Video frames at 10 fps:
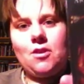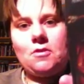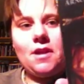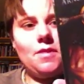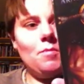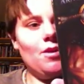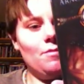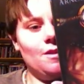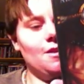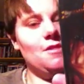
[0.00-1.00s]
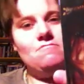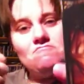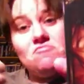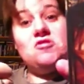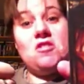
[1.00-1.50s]
Conan the Barbarian.
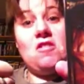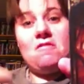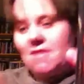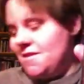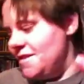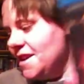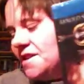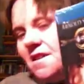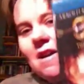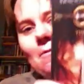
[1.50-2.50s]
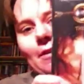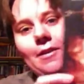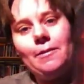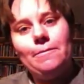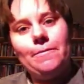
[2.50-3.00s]
Yeah. One
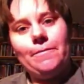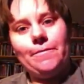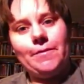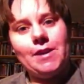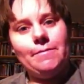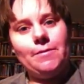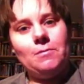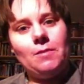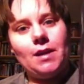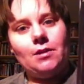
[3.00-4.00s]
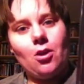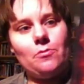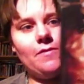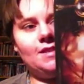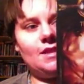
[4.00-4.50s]
of the few rated R
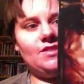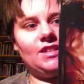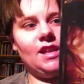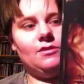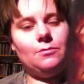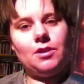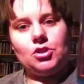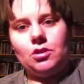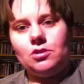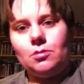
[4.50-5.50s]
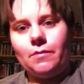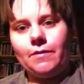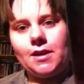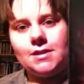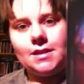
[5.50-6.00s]
movies I was allowed to watch
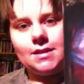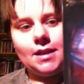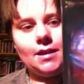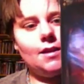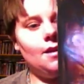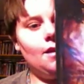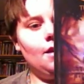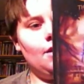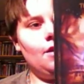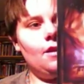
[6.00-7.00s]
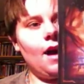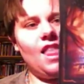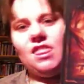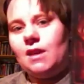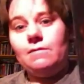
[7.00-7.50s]
unsupervised as a kid.
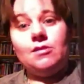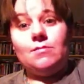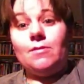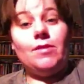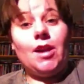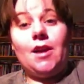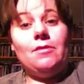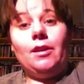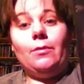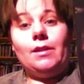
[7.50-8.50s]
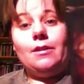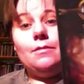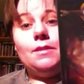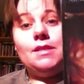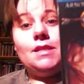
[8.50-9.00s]
I love this movie. I don't care what
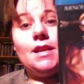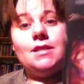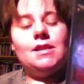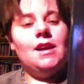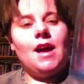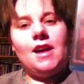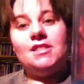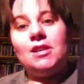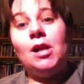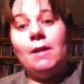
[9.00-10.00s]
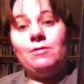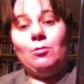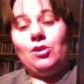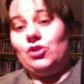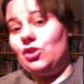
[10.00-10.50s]
anybody says. I still have
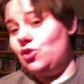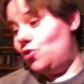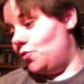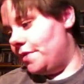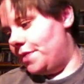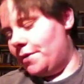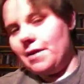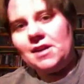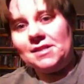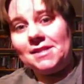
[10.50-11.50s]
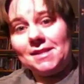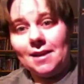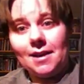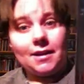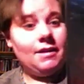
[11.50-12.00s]
to watch the new one, though. I
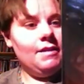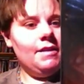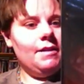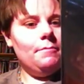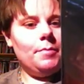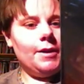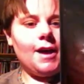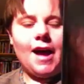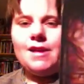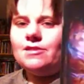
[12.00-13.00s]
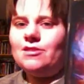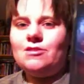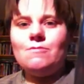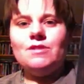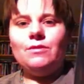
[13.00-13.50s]
suck. But I had
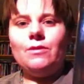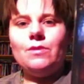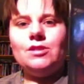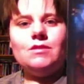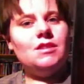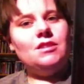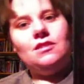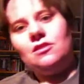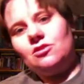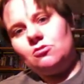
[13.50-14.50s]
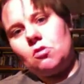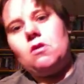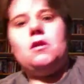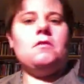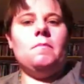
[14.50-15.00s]
so much fun watching this and
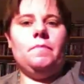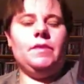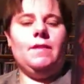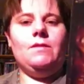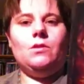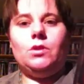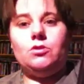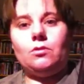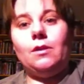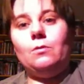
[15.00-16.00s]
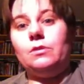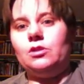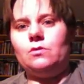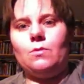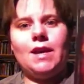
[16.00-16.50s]
Destroyer, even though Destroyer was
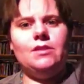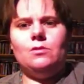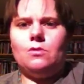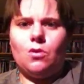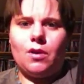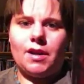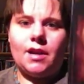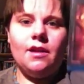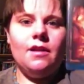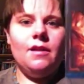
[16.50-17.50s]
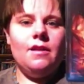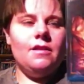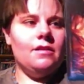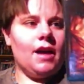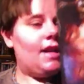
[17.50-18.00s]
just way too corny.
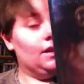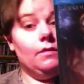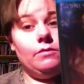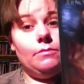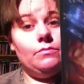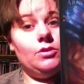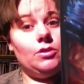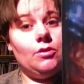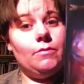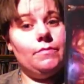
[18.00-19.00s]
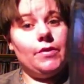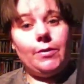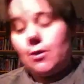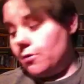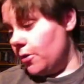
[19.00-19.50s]
I love them. So, there
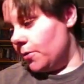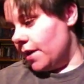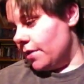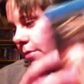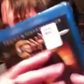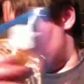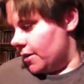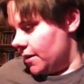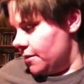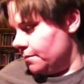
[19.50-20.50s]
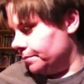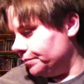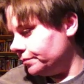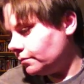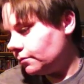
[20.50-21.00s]
we go, Conan the Barbarian.
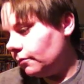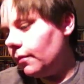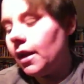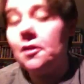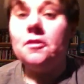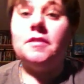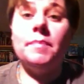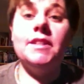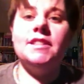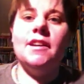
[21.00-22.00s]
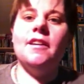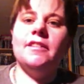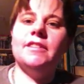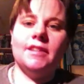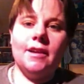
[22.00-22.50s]
And of course, big
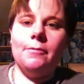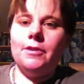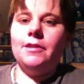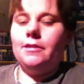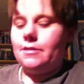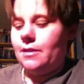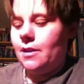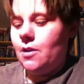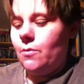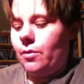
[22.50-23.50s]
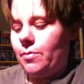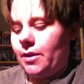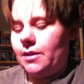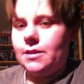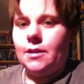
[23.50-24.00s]
duh that I would
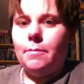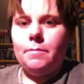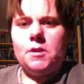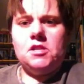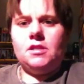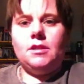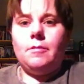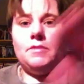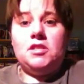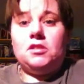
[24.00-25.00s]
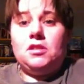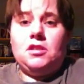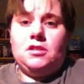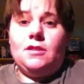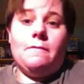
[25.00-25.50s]
pick this up, because Liam Neeson
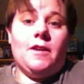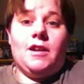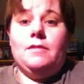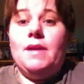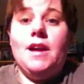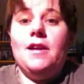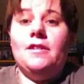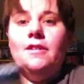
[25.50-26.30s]
is the fucking man.